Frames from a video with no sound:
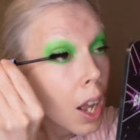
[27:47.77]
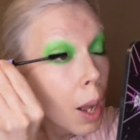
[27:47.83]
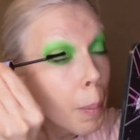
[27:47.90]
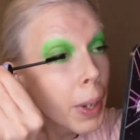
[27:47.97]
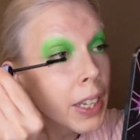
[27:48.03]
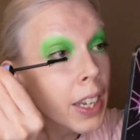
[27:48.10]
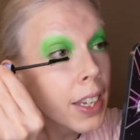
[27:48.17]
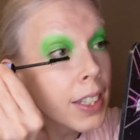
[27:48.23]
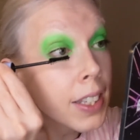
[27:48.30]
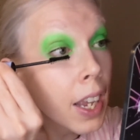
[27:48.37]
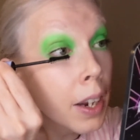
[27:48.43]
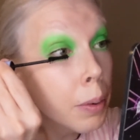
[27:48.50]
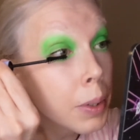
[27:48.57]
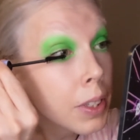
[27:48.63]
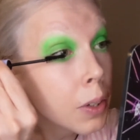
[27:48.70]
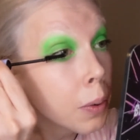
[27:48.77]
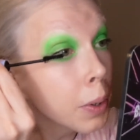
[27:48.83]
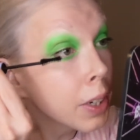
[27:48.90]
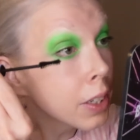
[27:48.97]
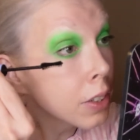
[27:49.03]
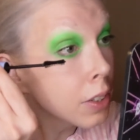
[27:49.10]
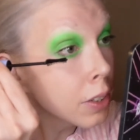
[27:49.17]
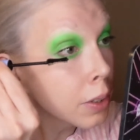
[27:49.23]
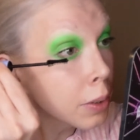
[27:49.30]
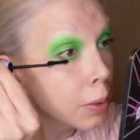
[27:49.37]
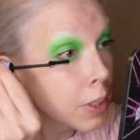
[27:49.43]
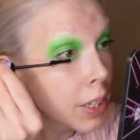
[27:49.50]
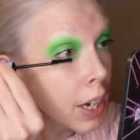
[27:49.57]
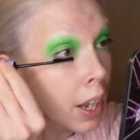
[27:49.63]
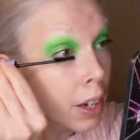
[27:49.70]
But yes, I was going to
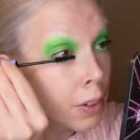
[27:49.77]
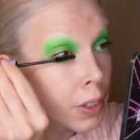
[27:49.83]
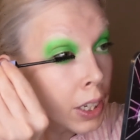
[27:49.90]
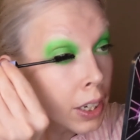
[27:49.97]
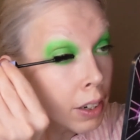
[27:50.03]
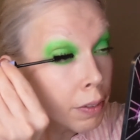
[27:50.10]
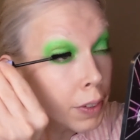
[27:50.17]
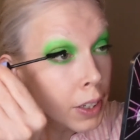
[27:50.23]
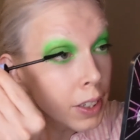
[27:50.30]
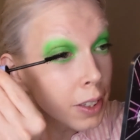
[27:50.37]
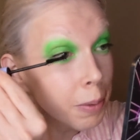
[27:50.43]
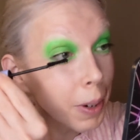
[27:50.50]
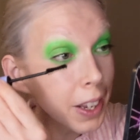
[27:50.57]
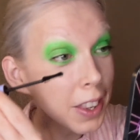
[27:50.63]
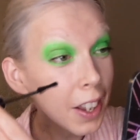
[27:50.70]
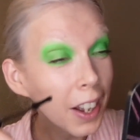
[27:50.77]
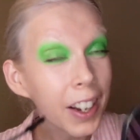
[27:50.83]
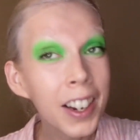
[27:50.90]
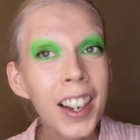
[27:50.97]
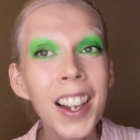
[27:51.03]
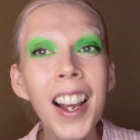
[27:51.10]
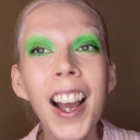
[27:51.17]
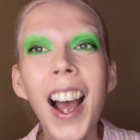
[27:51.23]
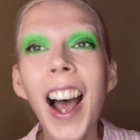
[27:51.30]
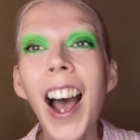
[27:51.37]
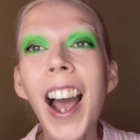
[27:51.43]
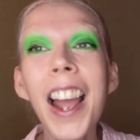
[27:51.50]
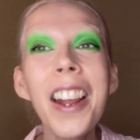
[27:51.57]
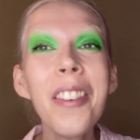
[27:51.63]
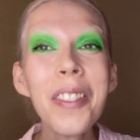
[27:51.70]
say, I don't think I finished my thought.
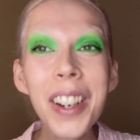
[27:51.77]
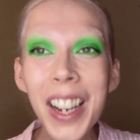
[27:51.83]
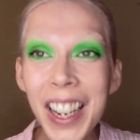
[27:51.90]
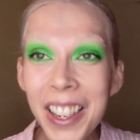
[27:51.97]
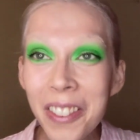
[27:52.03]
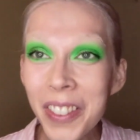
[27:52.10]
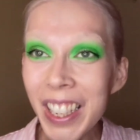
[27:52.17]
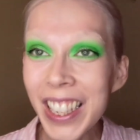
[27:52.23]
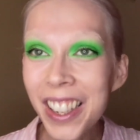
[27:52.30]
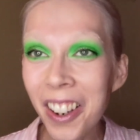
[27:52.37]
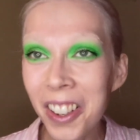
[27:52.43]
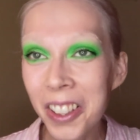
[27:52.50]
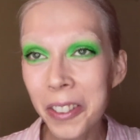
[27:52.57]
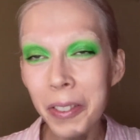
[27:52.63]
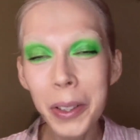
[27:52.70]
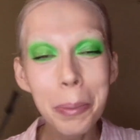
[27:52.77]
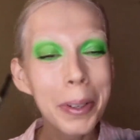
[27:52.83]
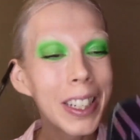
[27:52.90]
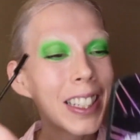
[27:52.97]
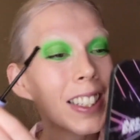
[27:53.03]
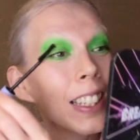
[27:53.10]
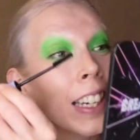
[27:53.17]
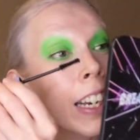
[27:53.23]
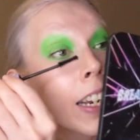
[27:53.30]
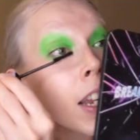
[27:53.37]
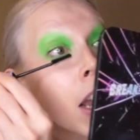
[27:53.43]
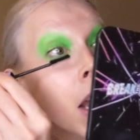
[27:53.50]
I am kind of like all over the place today.